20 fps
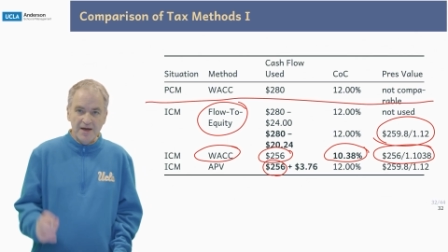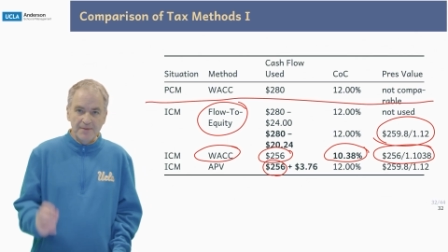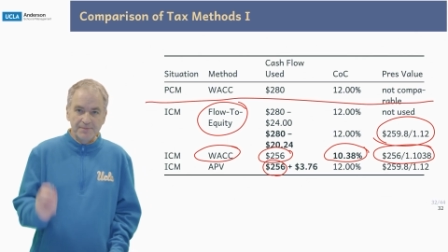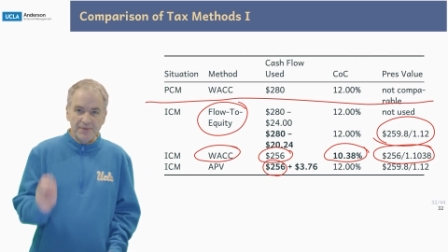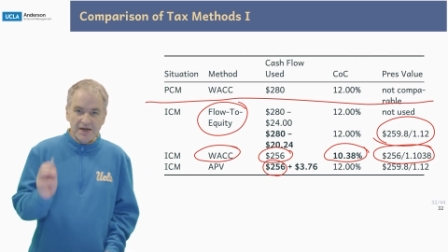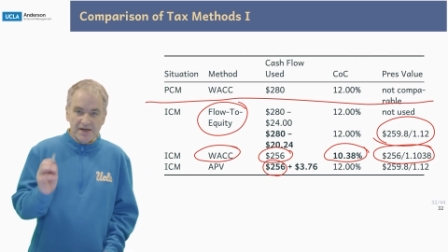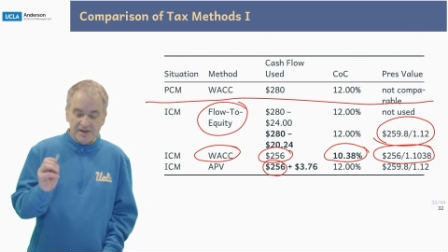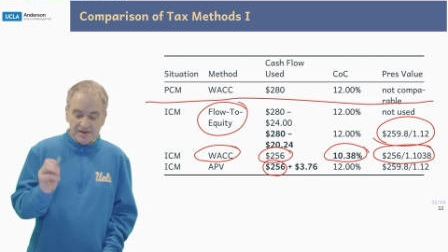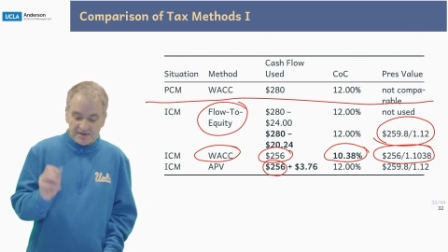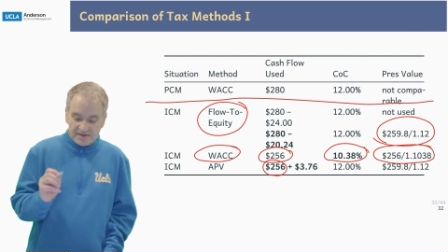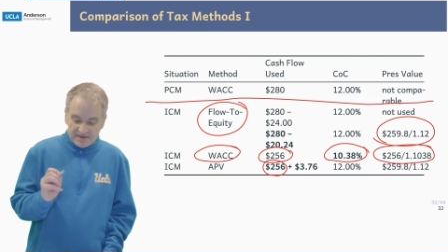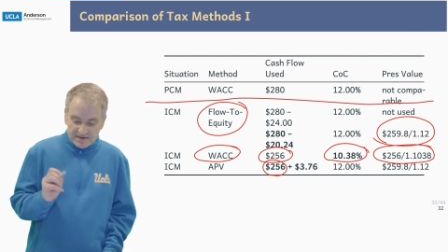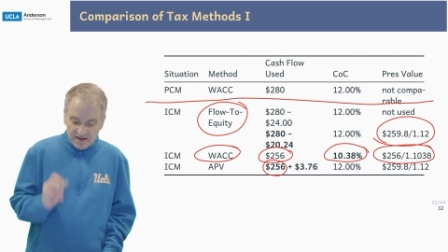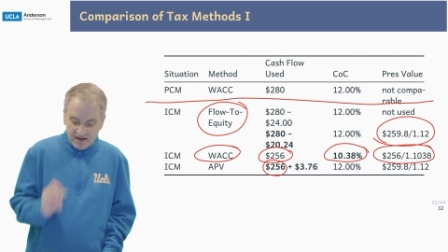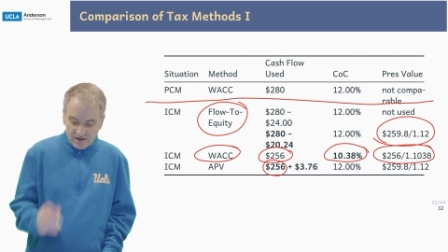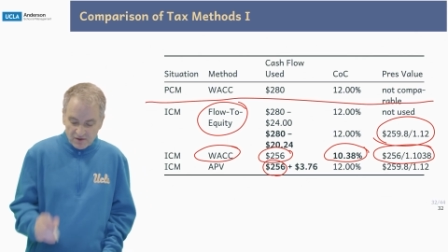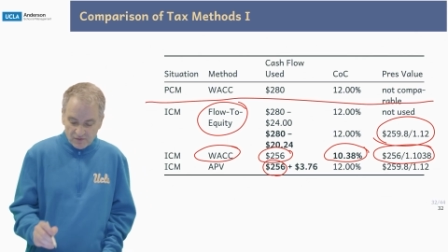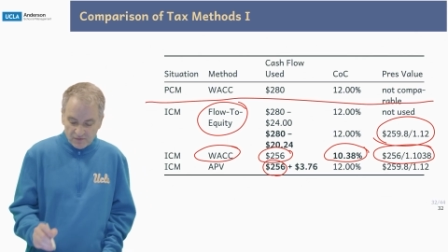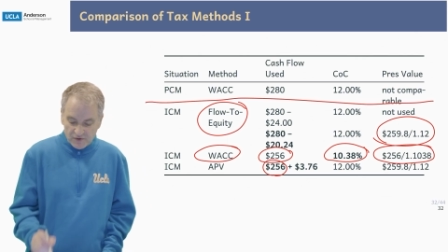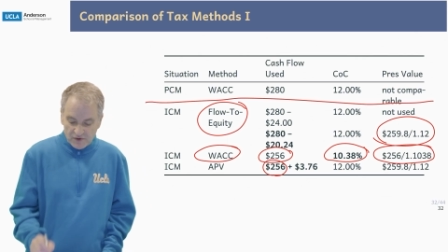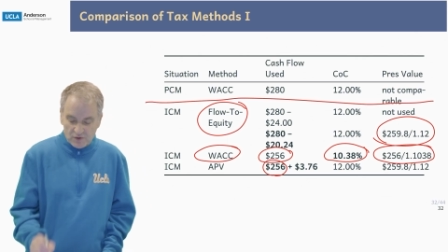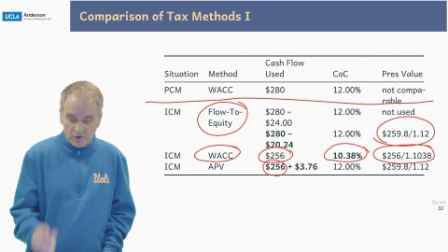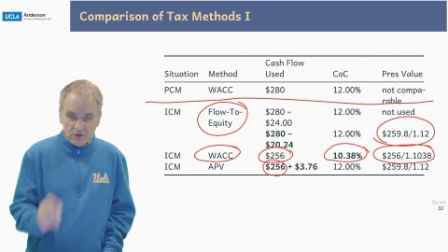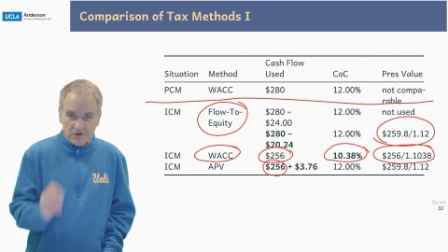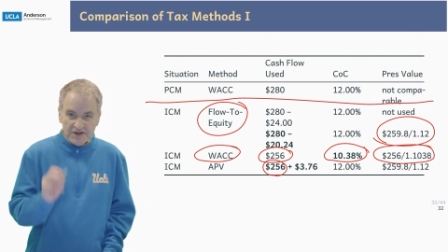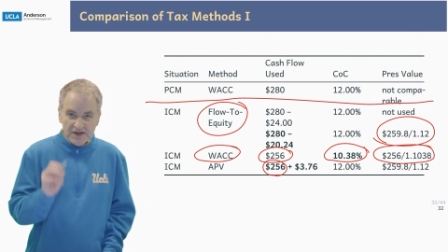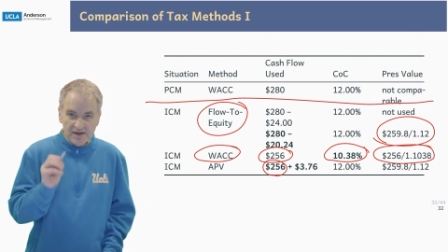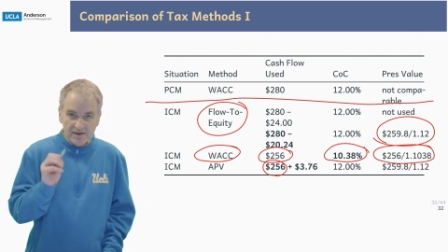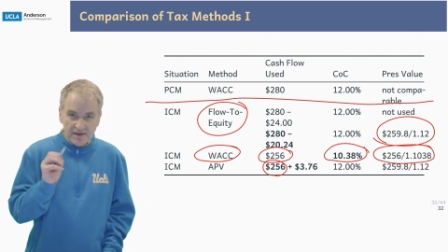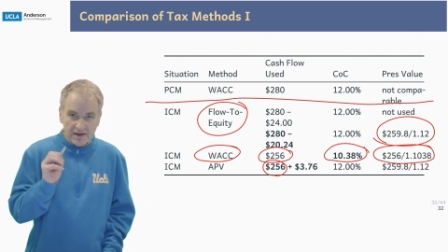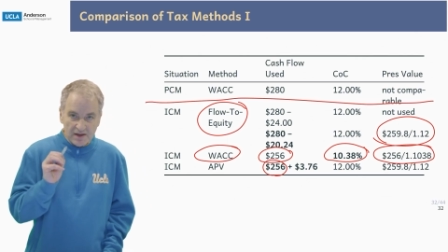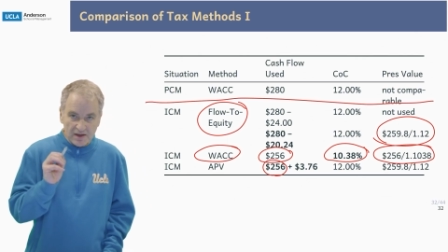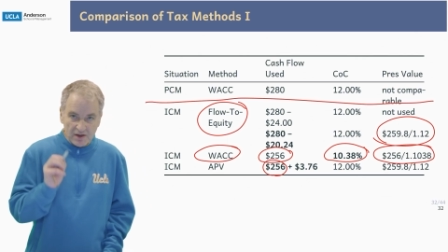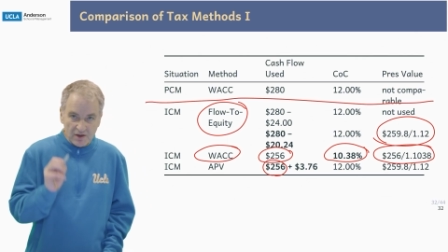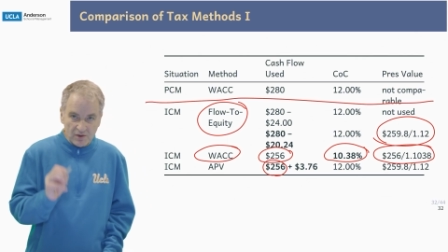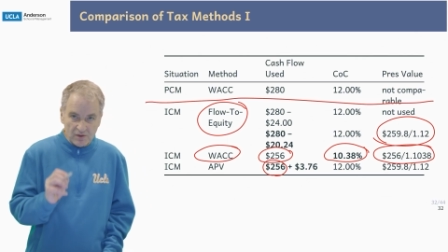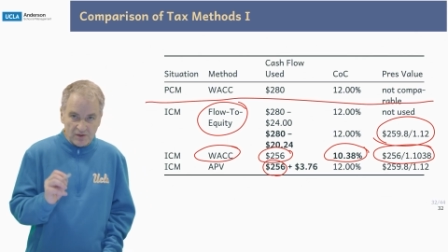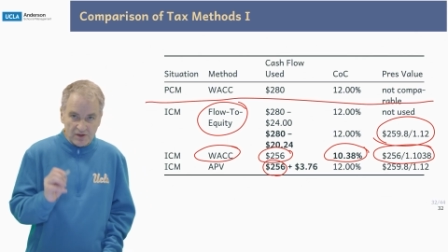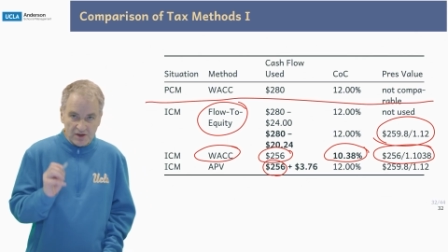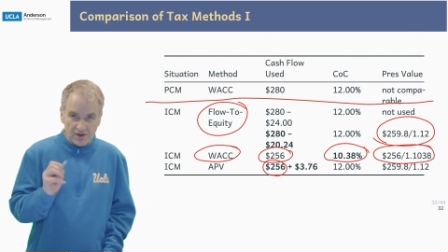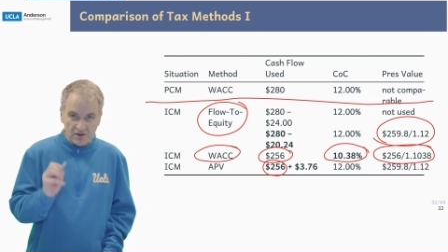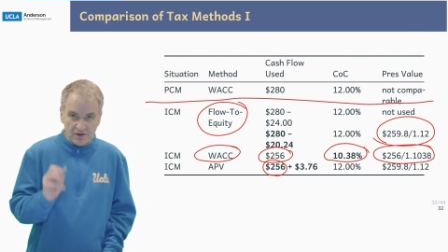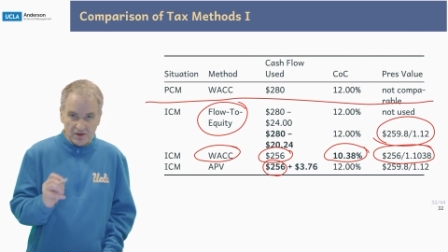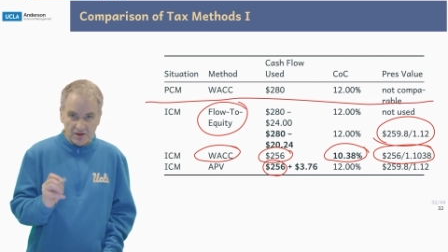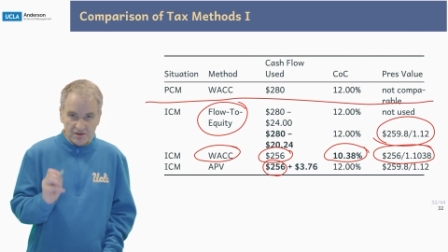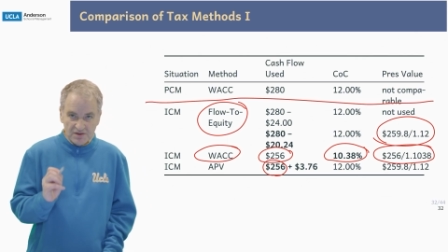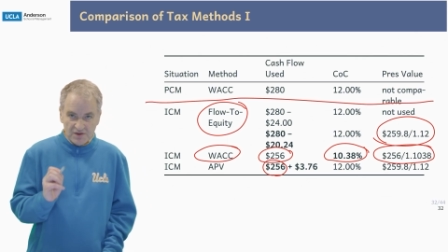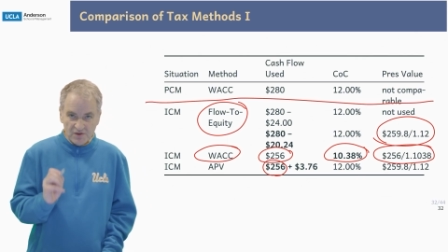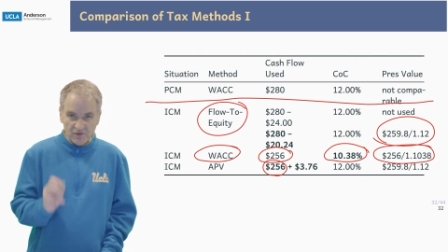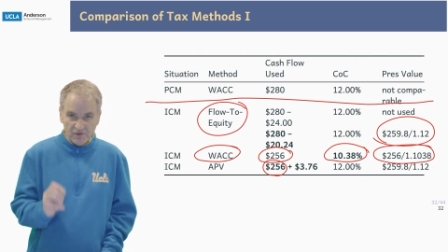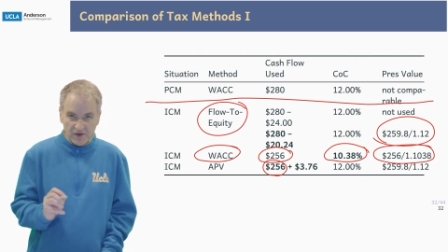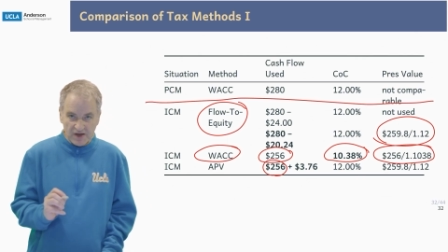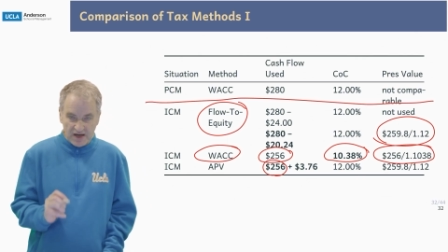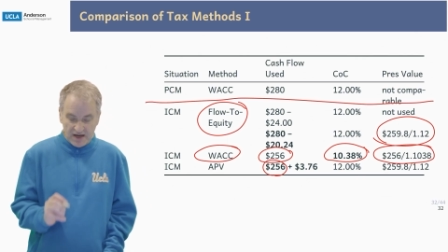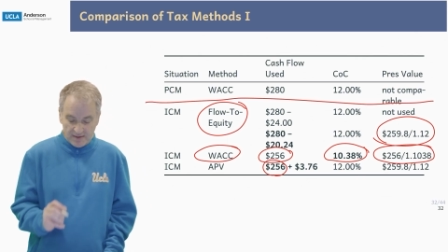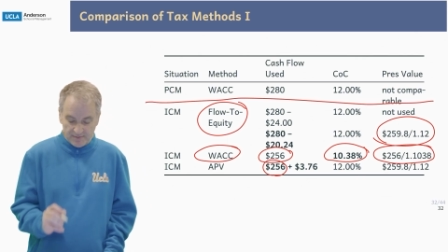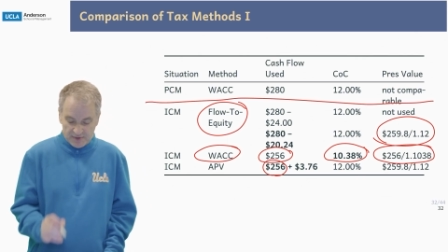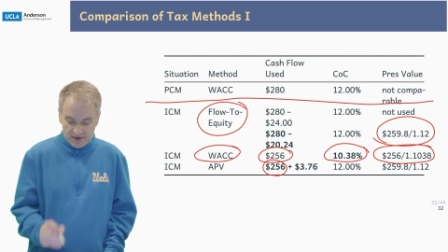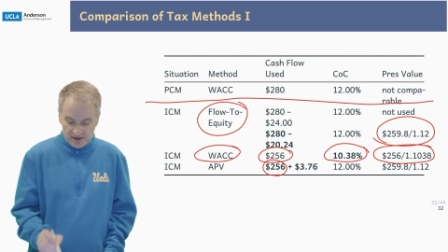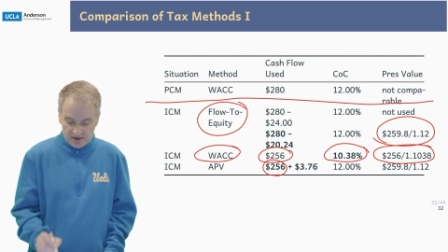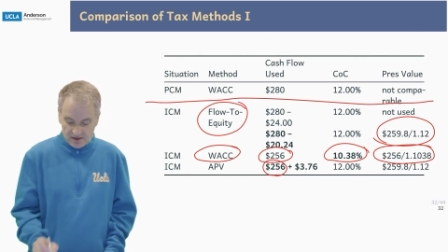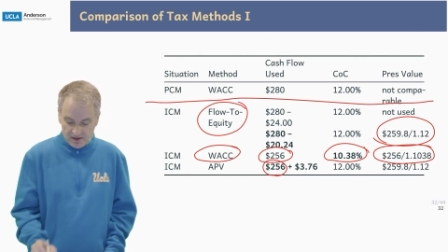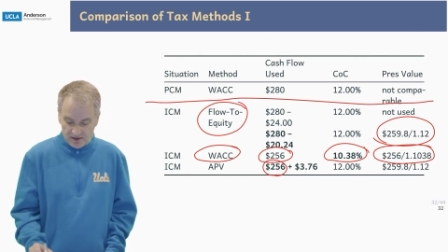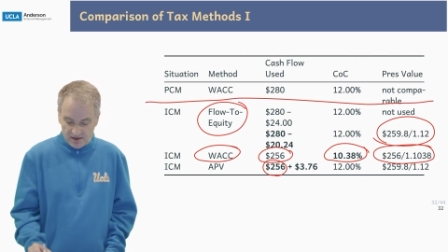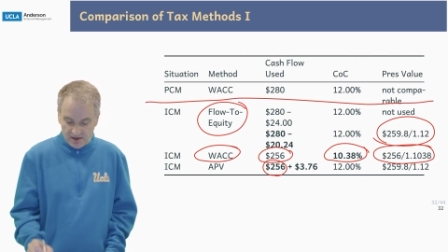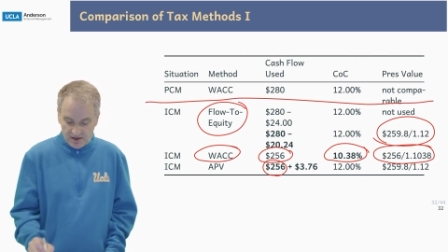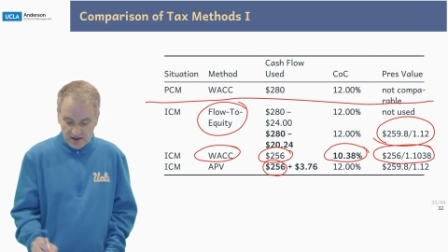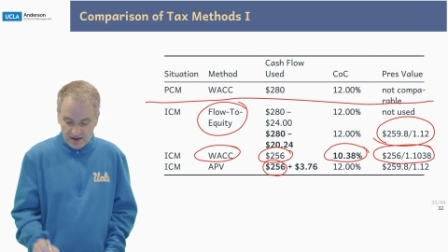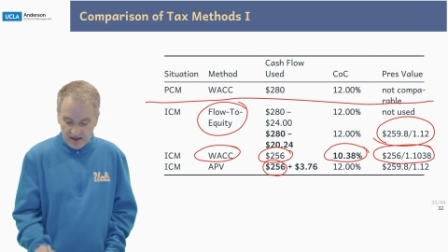but instead of using the lower cost of capital,